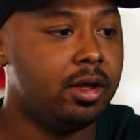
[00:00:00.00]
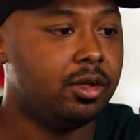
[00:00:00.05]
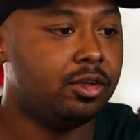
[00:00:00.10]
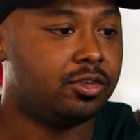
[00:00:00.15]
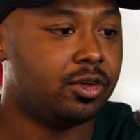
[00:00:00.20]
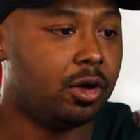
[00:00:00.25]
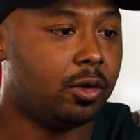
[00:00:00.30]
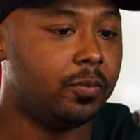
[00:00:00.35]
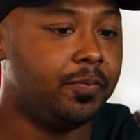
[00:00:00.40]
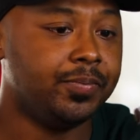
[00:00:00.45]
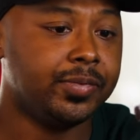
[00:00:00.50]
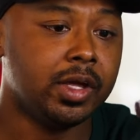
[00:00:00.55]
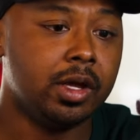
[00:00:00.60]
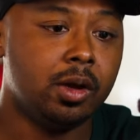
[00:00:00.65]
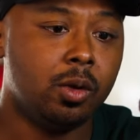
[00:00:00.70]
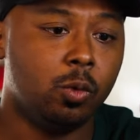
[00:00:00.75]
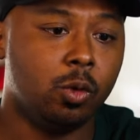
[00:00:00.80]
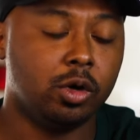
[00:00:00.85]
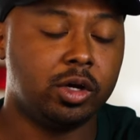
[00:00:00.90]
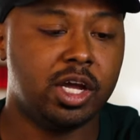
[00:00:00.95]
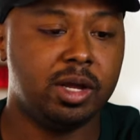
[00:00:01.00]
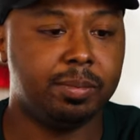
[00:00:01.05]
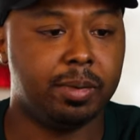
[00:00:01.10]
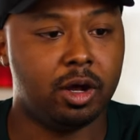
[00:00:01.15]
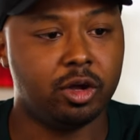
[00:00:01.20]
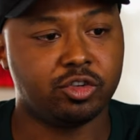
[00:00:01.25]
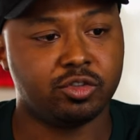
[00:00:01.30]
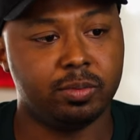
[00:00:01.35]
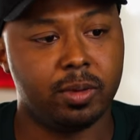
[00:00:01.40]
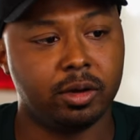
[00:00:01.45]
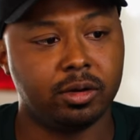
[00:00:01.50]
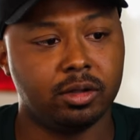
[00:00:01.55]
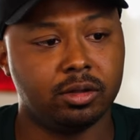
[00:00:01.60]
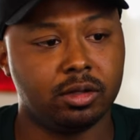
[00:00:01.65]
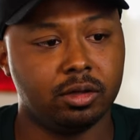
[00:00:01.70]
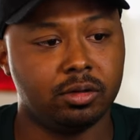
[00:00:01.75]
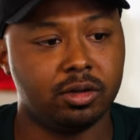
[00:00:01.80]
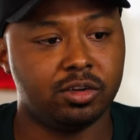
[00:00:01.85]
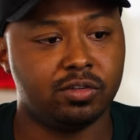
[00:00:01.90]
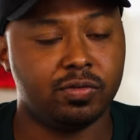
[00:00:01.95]
So we'll keep on smoking
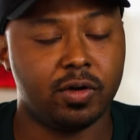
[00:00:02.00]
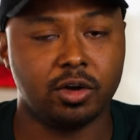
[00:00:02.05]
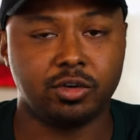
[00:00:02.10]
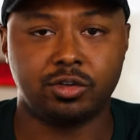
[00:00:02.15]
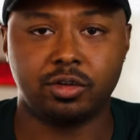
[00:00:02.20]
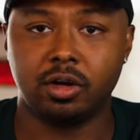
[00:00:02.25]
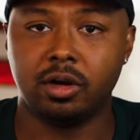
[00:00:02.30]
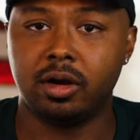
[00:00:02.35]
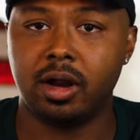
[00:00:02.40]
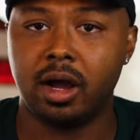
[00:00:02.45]
through this first third.